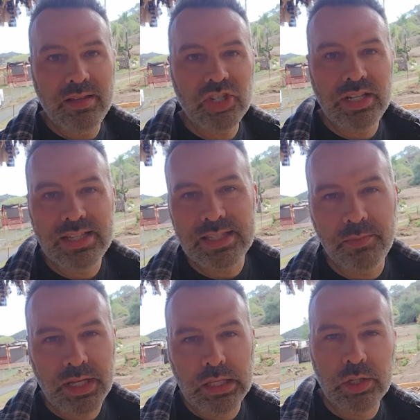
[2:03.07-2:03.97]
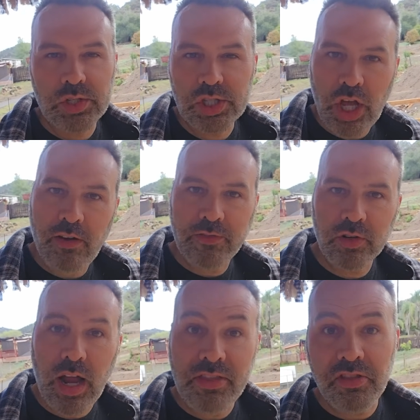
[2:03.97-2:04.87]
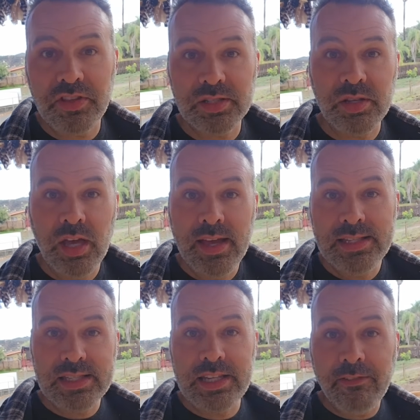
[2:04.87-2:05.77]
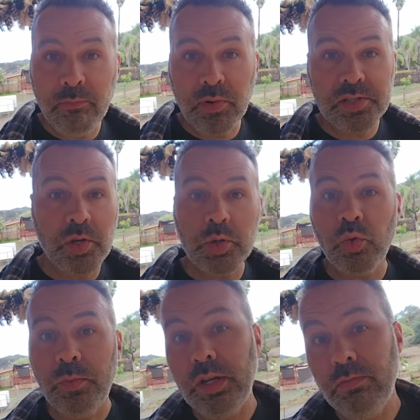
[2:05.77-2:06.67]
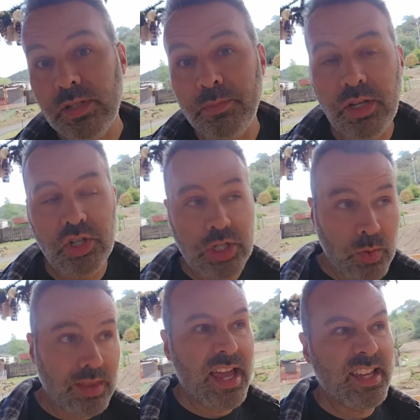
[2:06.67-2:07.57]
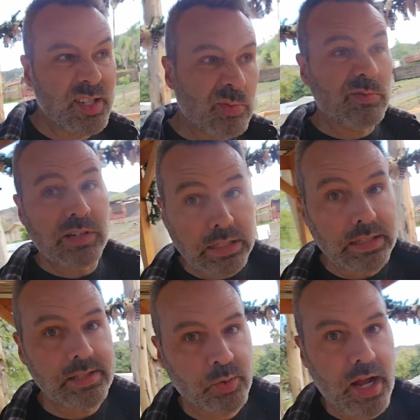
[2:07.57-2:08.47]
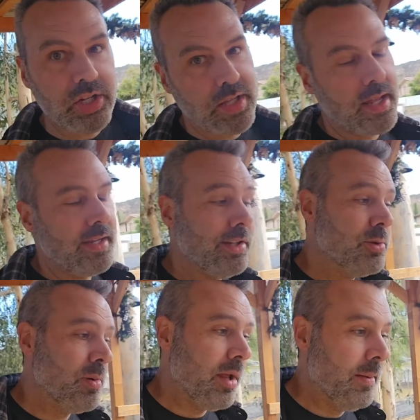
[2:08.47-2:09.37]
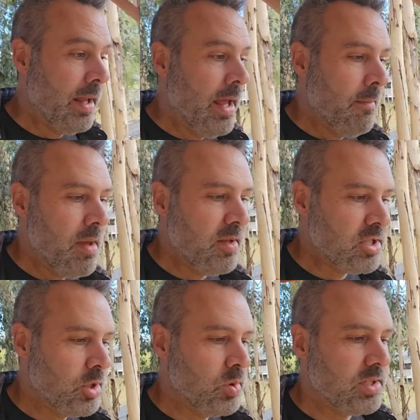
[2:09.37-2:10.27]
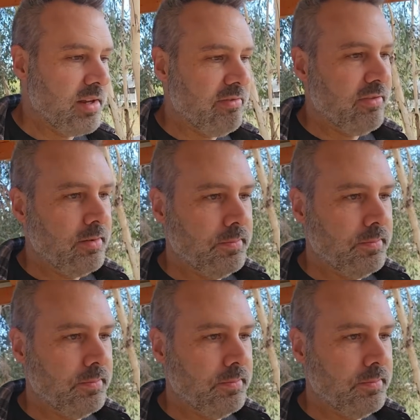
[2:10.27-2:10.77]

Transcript: she needs something a little softer. I thought these stiff bristles would be something she would like because it really scratched that itch, but maybe it's too stiff.